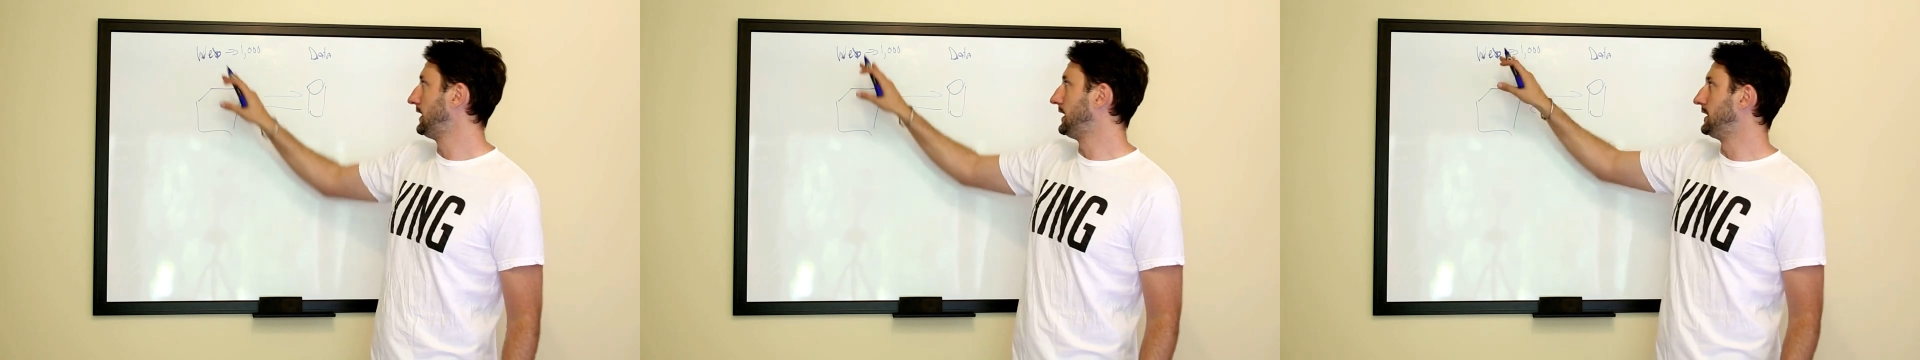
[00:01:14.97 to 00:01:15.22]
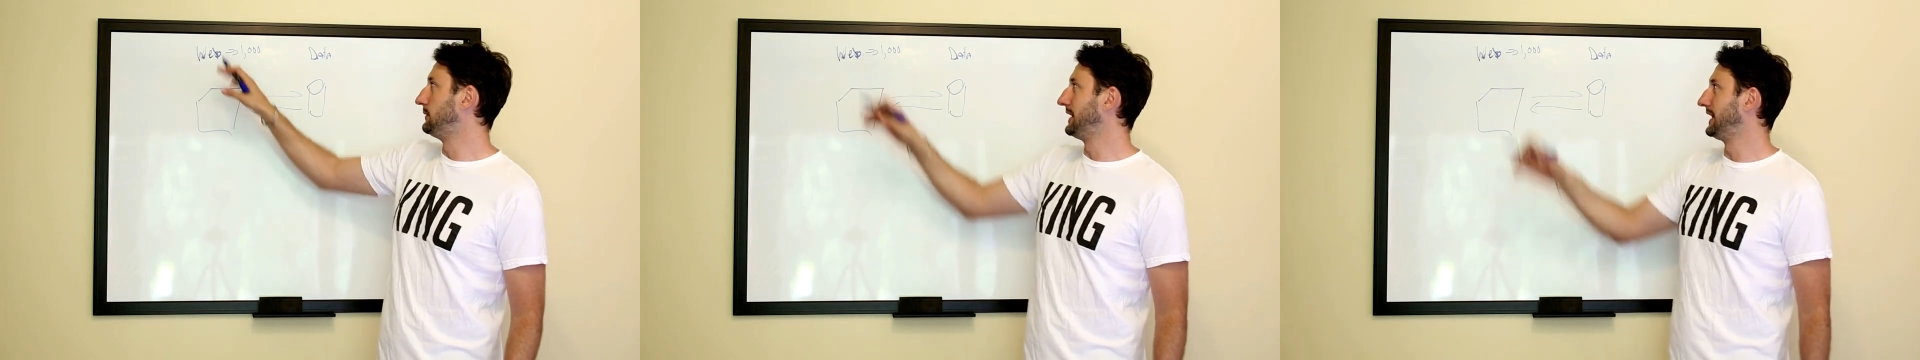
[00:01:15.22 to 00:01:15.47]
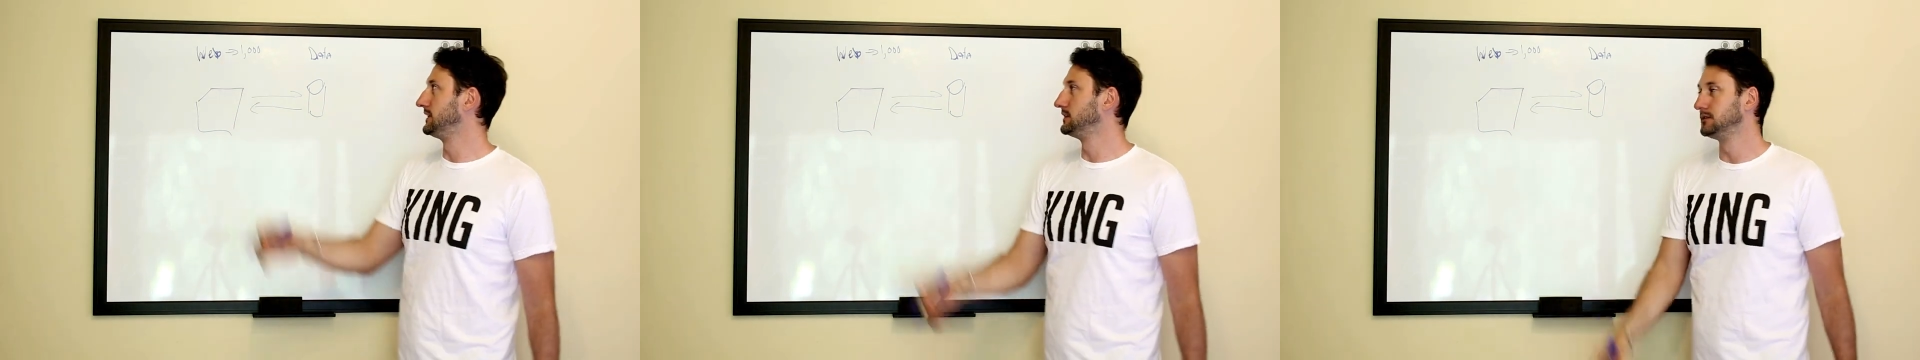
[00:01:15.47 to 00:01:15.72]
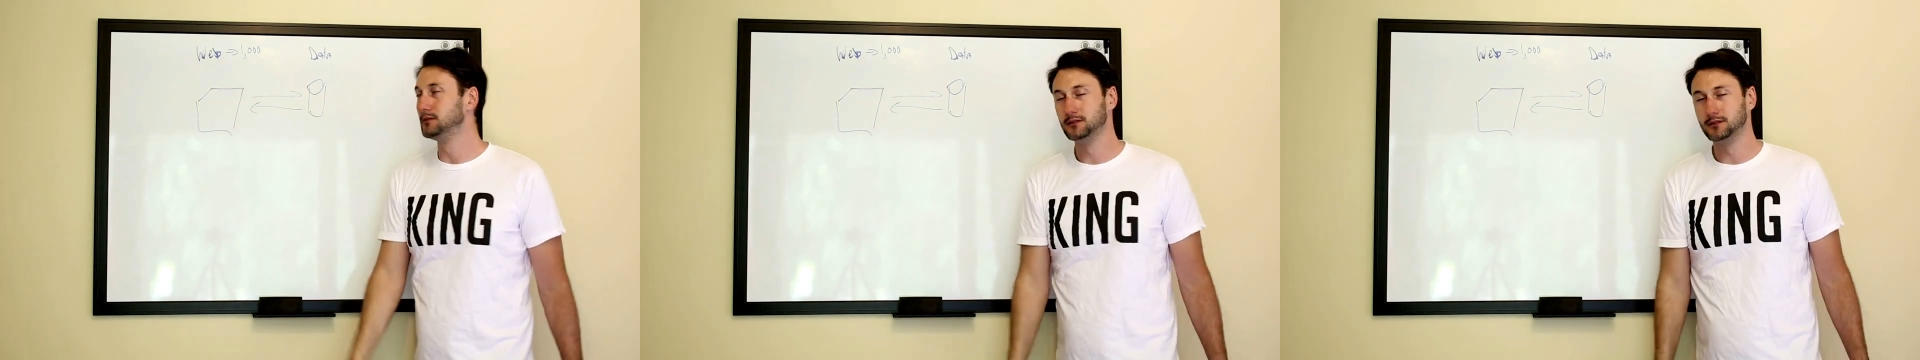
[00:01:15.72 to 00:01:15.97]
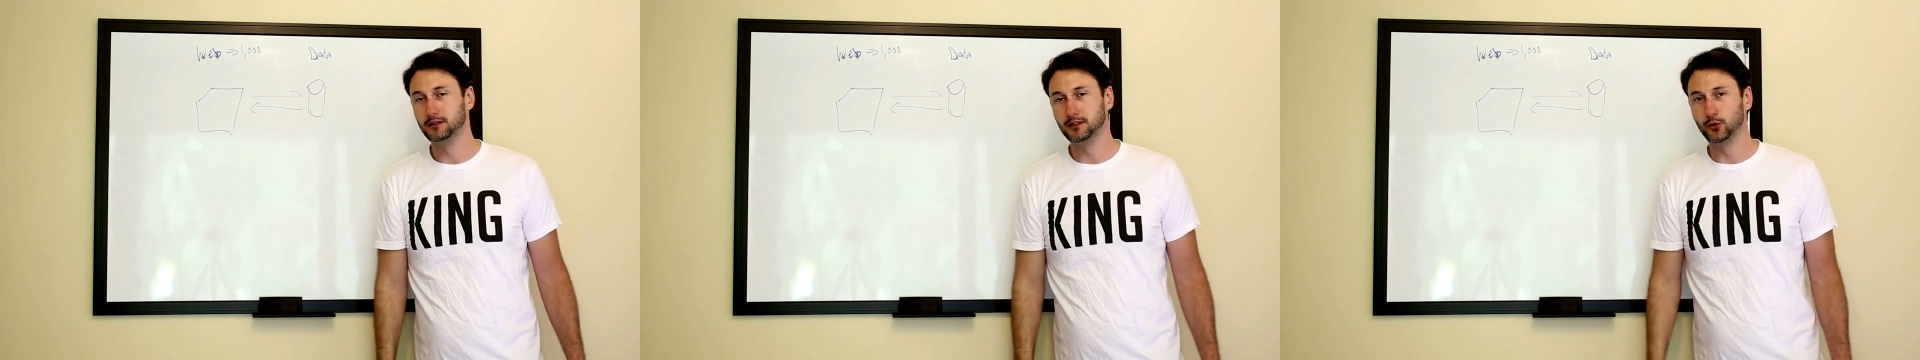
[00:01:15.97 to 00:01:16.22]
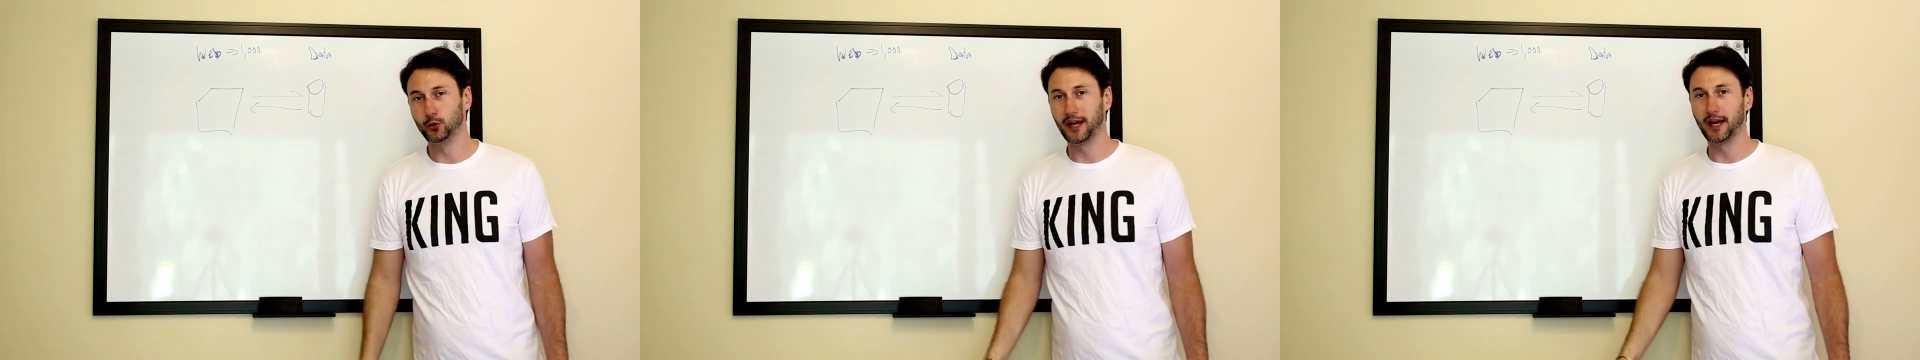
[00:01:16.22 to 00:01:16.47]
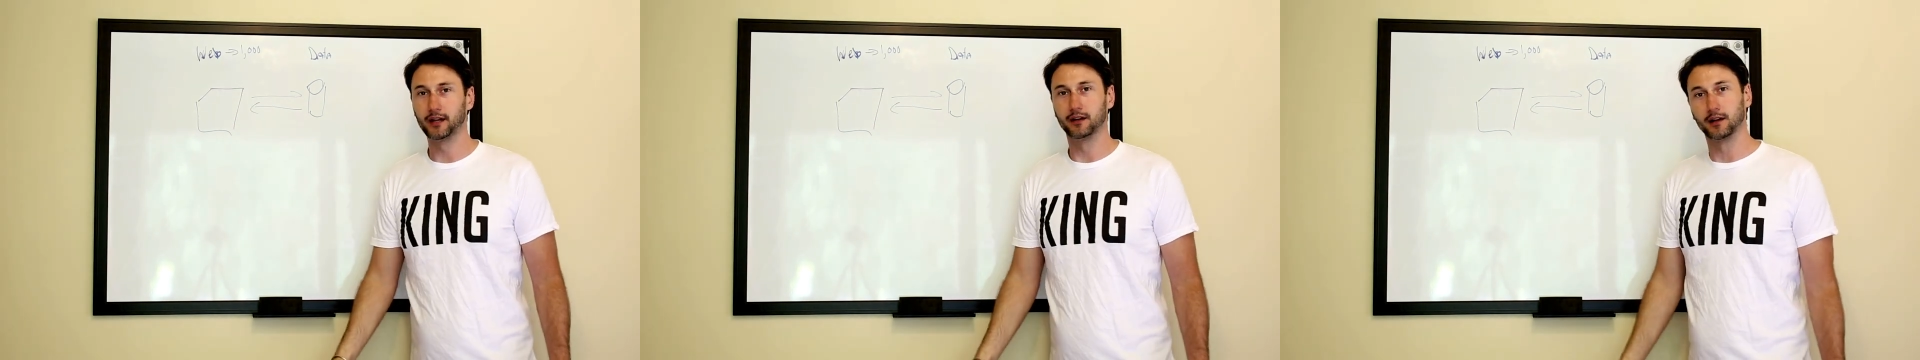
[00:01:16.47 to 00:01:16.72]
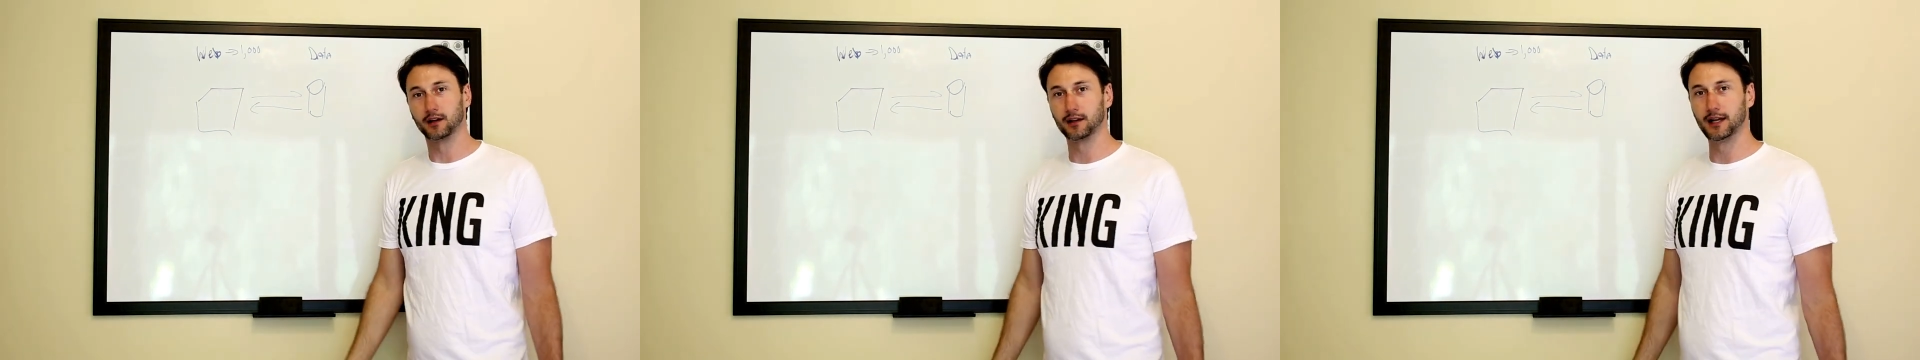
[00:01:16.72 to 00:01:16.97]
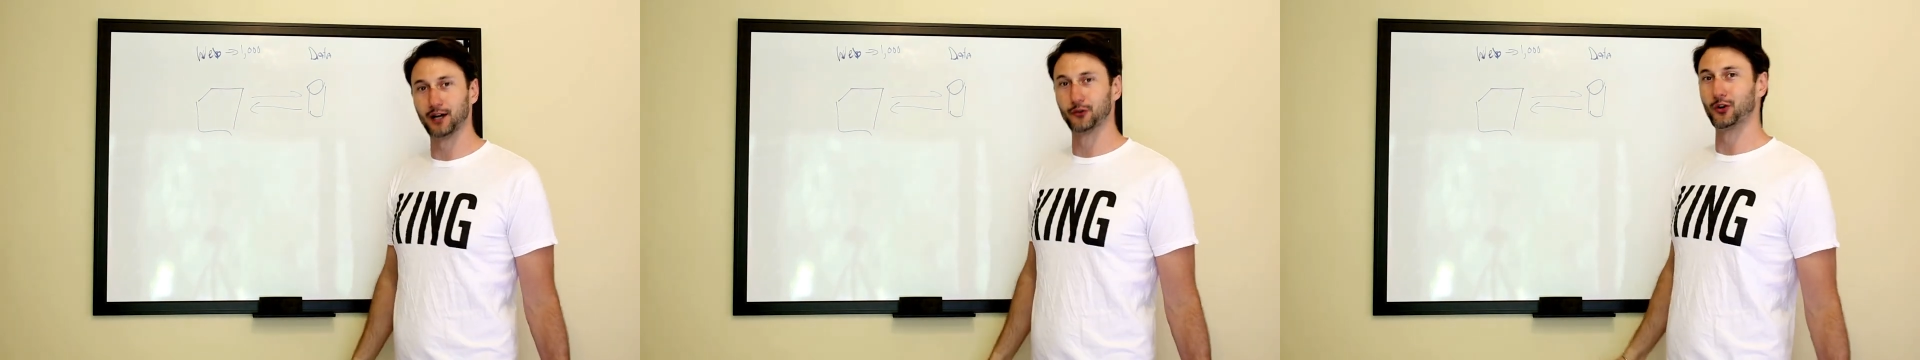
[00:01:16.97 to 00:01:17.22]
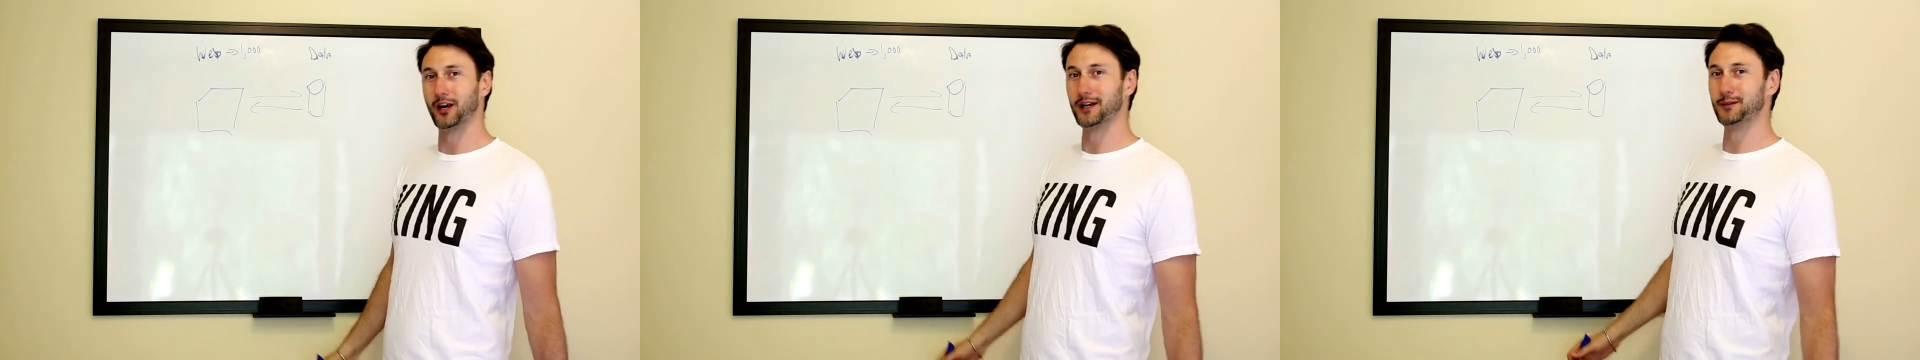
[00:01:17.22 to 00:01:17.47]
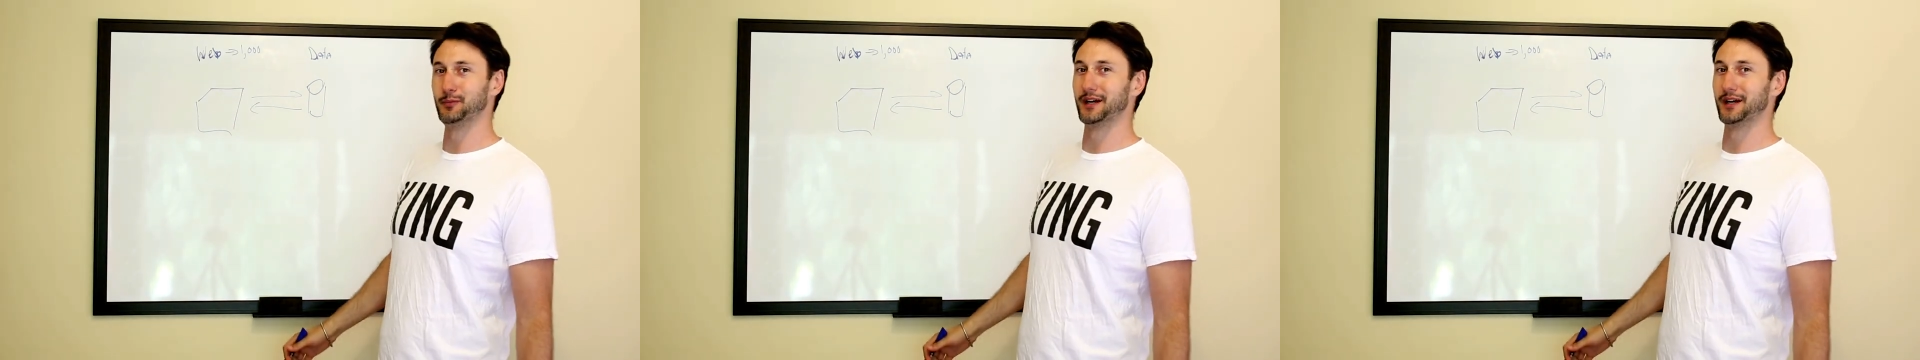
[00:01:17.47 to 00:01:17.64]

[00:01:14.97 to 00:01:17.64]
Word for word: Um, and you can in a cloud, right?